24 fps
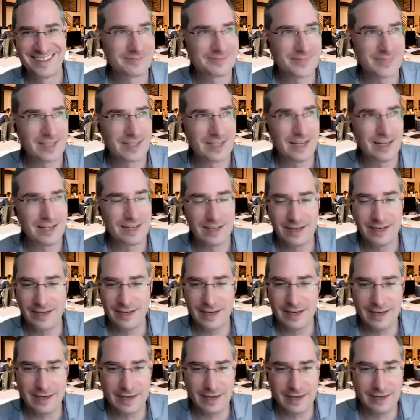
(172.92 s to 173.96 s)
Yeah,
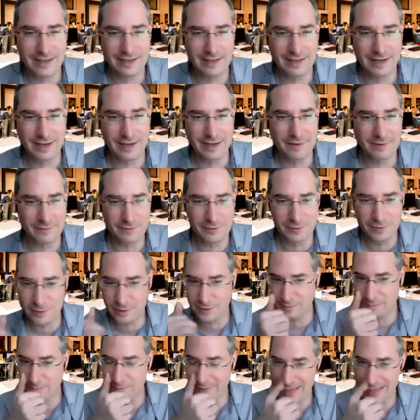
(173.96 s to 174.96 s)
and I look